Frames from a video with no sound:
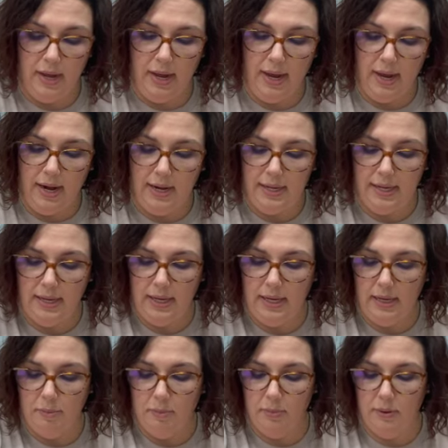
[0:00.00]
And I
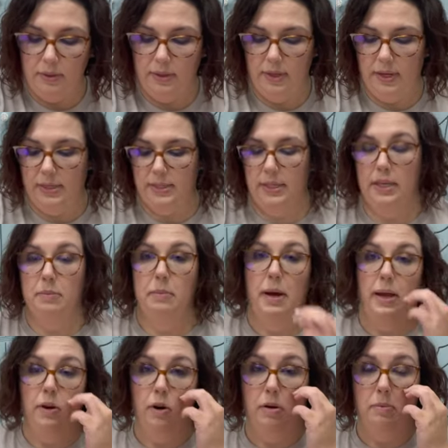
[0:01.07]
keep this in
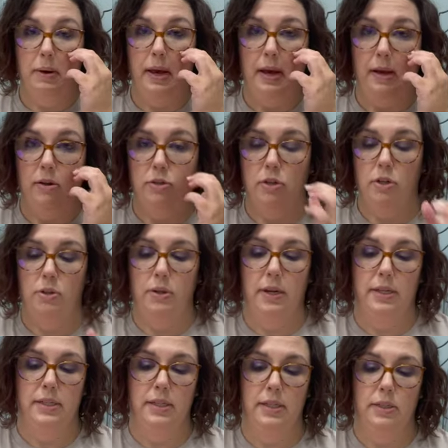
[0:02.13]
my yarn bag. I'll show you
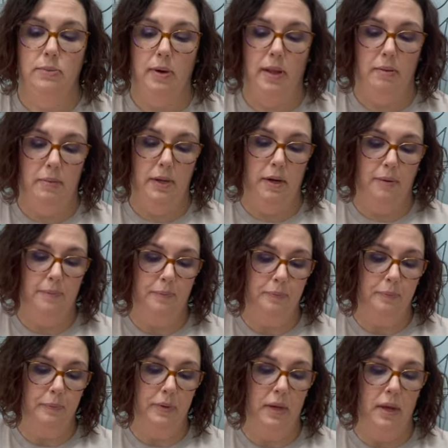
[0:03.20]
guys this while I'm here.
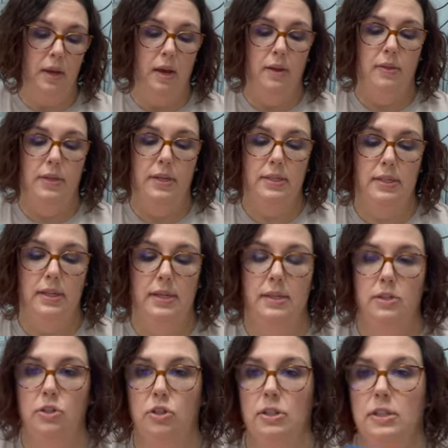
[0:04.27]
This
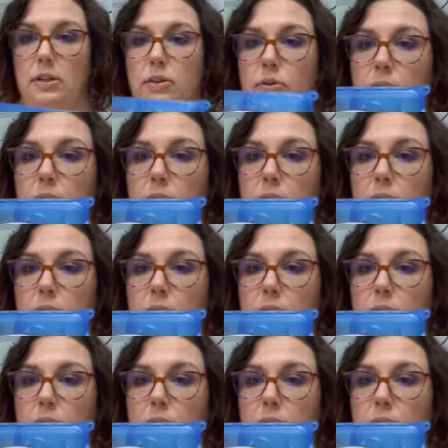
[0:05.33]
is just a little